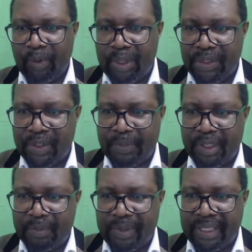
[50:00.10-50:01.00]
Will your
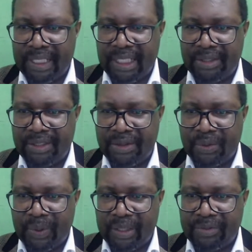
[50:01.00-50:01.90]
spouse be allowed
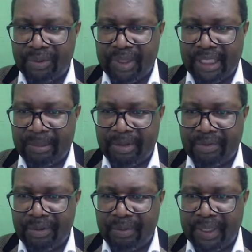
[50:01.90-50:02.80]
to work full time
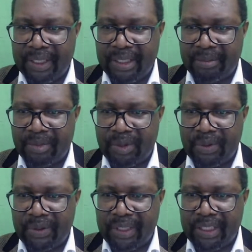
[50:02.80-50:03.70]
if you bring them
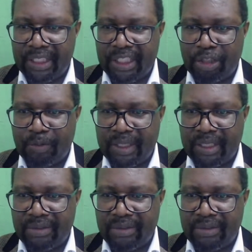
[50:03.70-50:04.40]
to the United Kingdom